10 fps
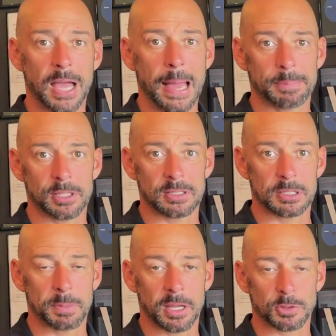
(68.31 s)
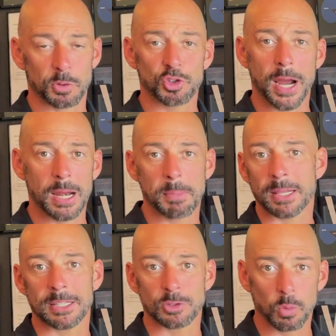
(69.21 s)
options because we're trying to
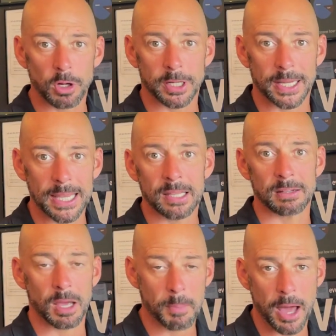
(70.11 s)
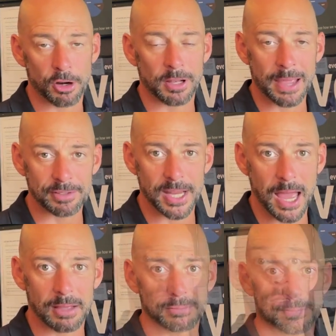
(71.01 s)
make this work in a modern
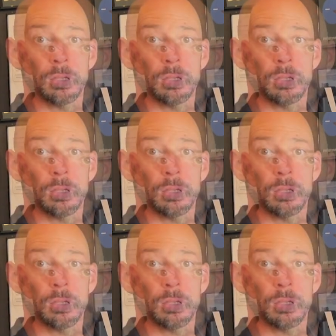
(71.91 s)
lifestyle.